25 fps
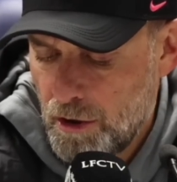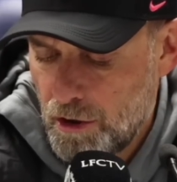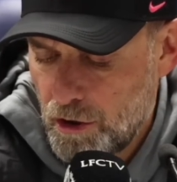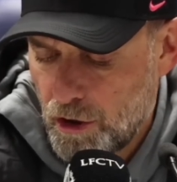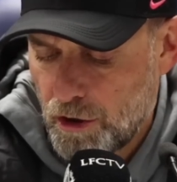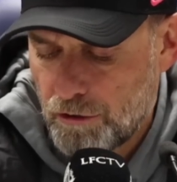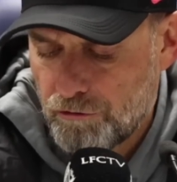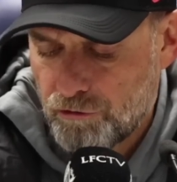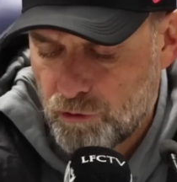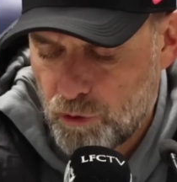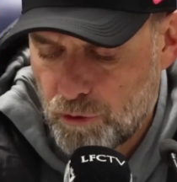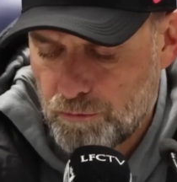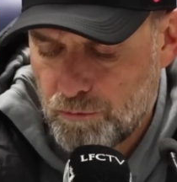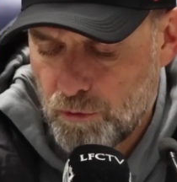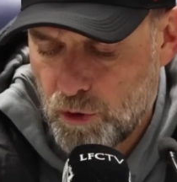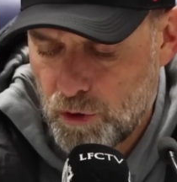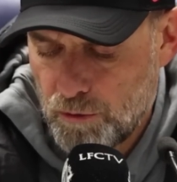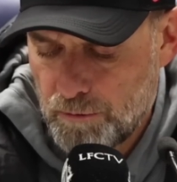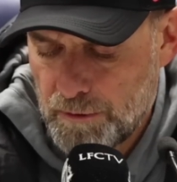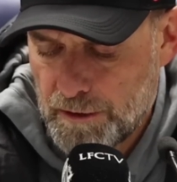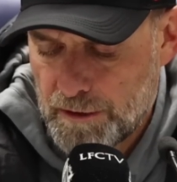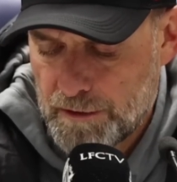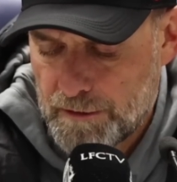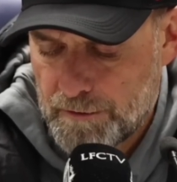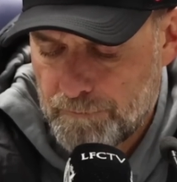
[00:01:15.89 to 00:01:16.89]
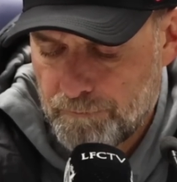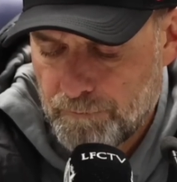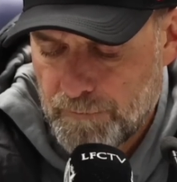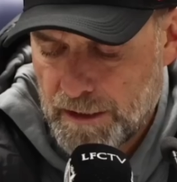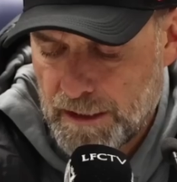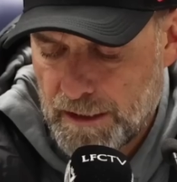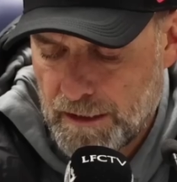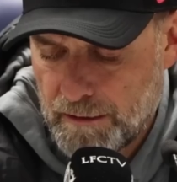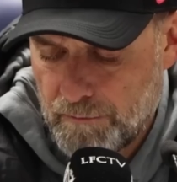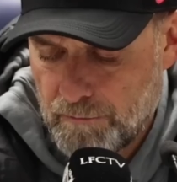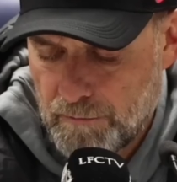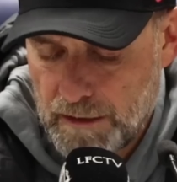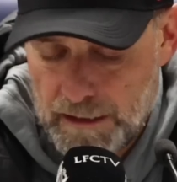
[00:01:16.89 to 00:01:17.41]
A lot of good moments.
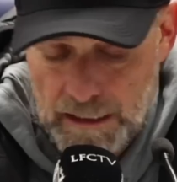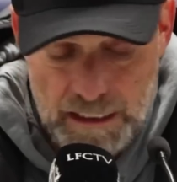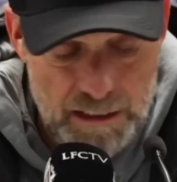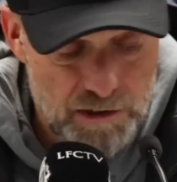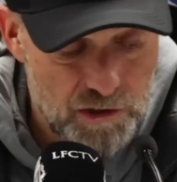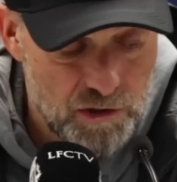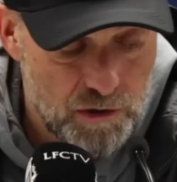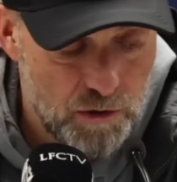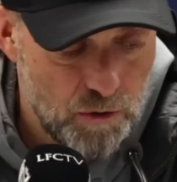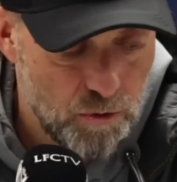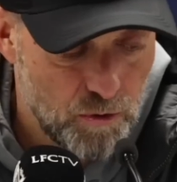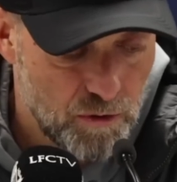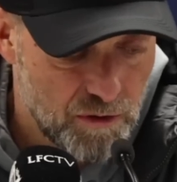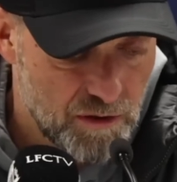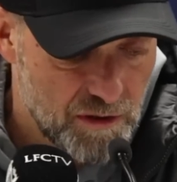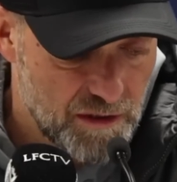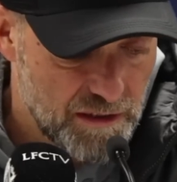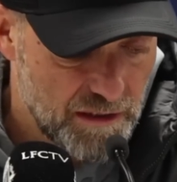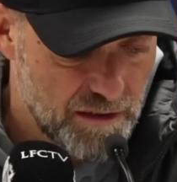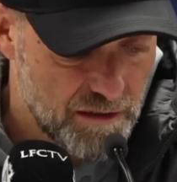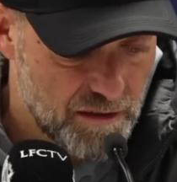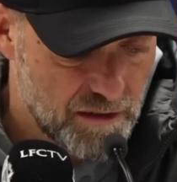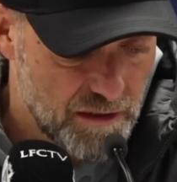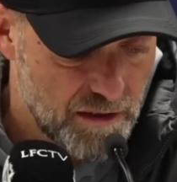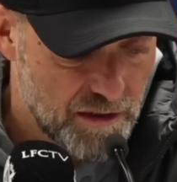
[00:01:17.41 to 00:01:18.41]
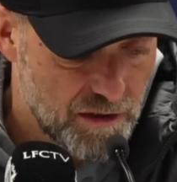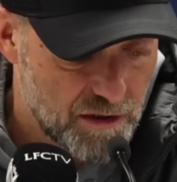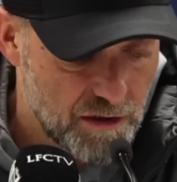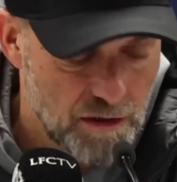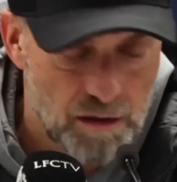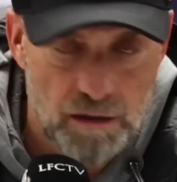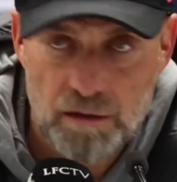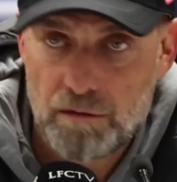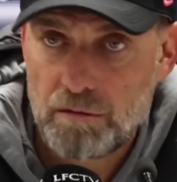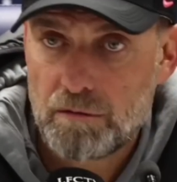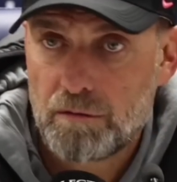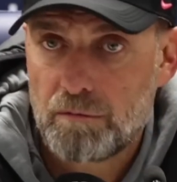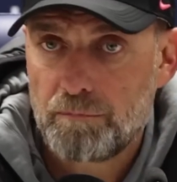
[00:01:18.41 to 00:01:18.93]
Last goal,
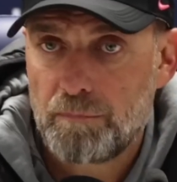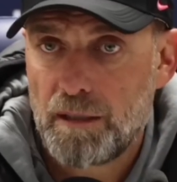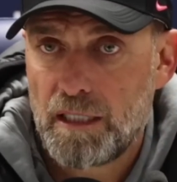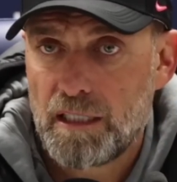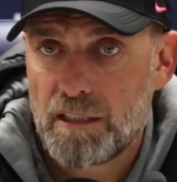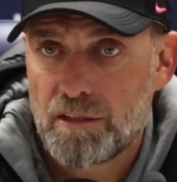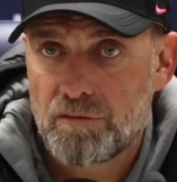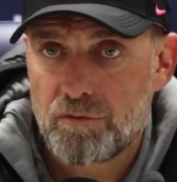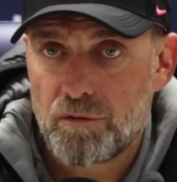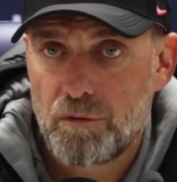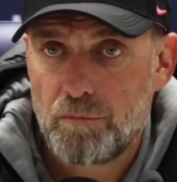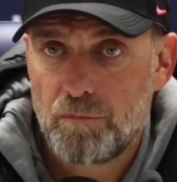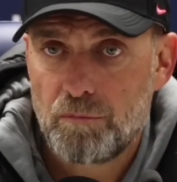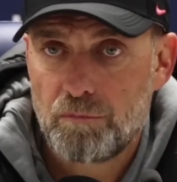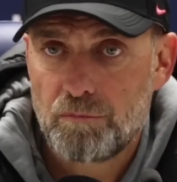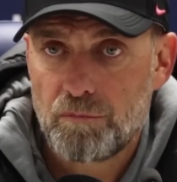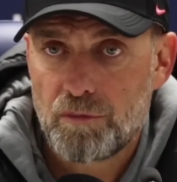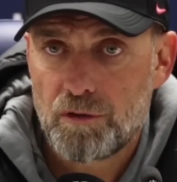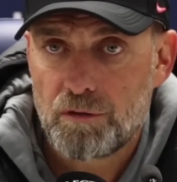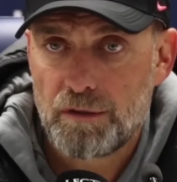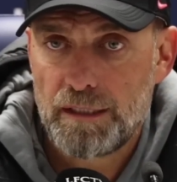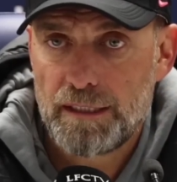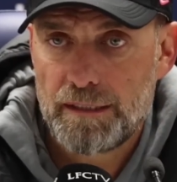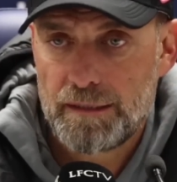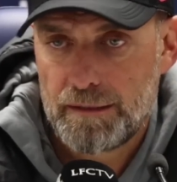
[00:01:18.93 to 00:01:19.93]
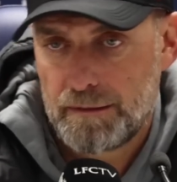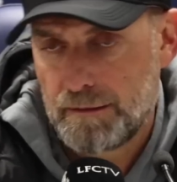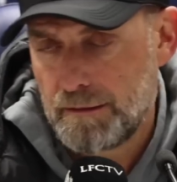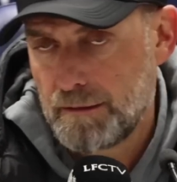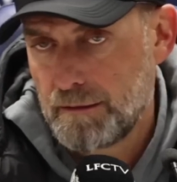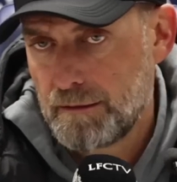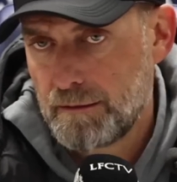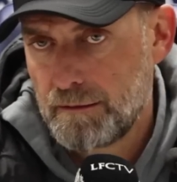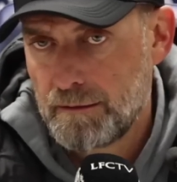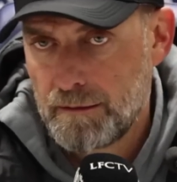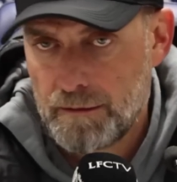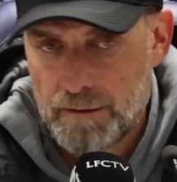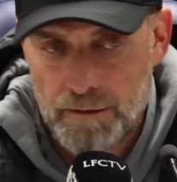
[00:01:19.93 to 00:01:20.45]
sensational pass from Trent,
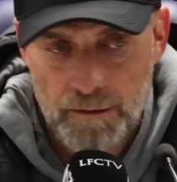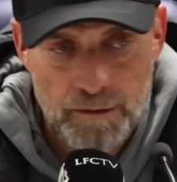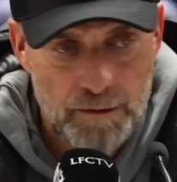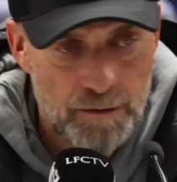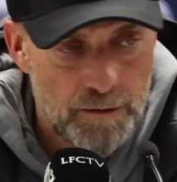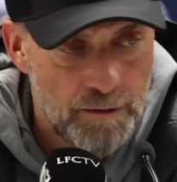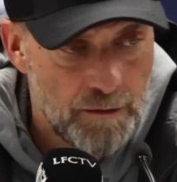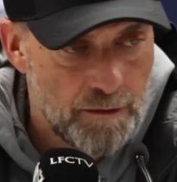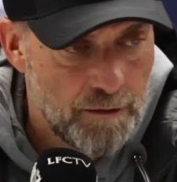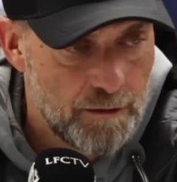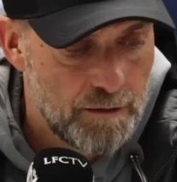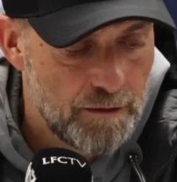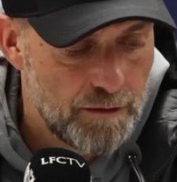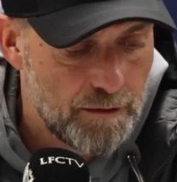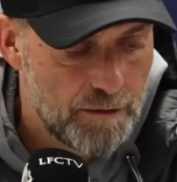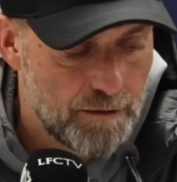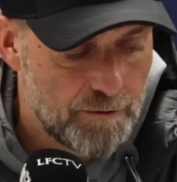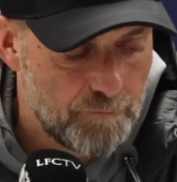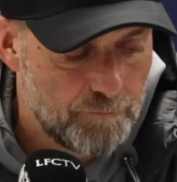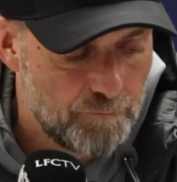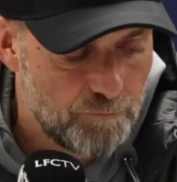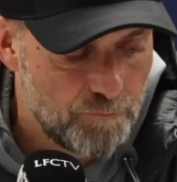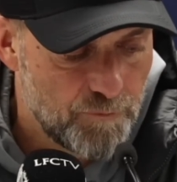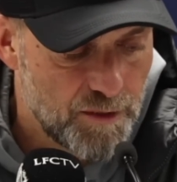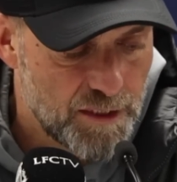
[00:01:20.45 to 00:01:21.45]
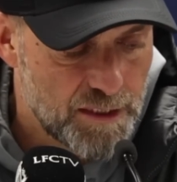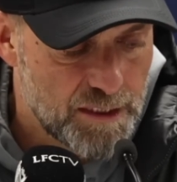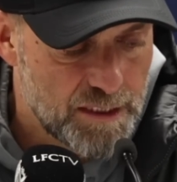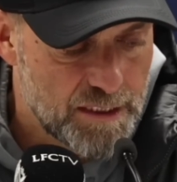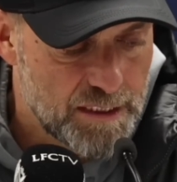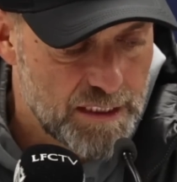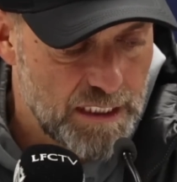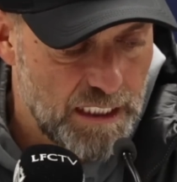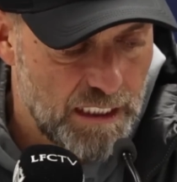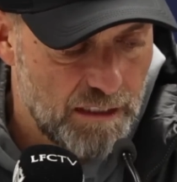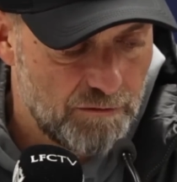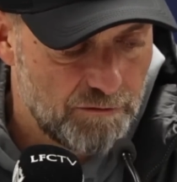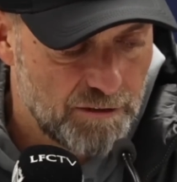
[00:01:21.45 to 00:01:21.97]
and
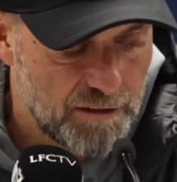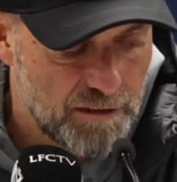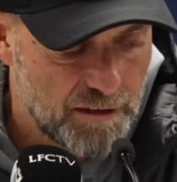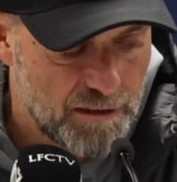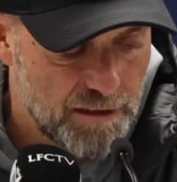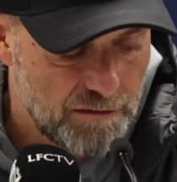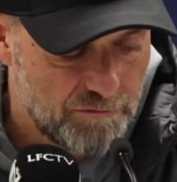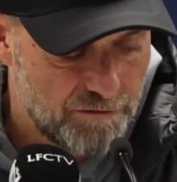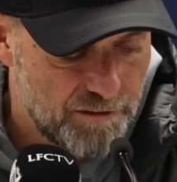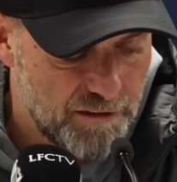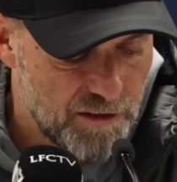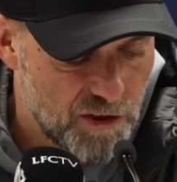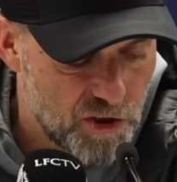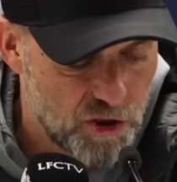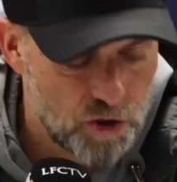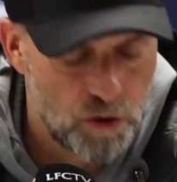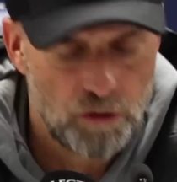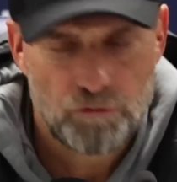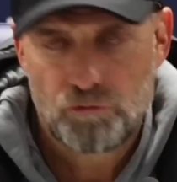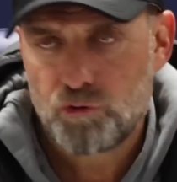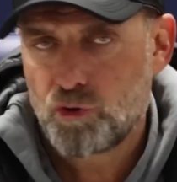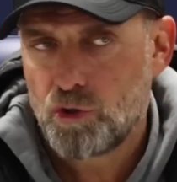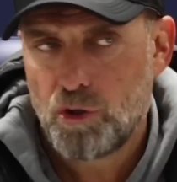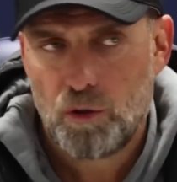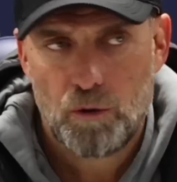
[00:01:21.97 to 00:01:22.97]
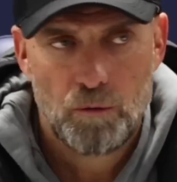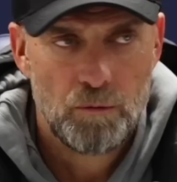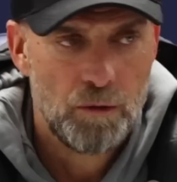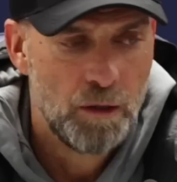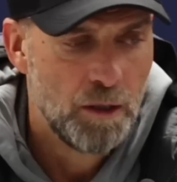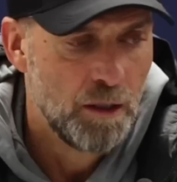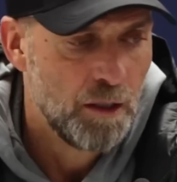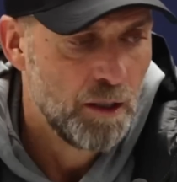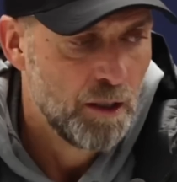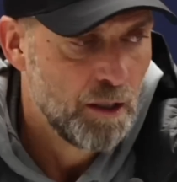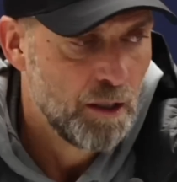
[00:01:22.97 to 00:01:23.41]
Darwin can finish it off. So.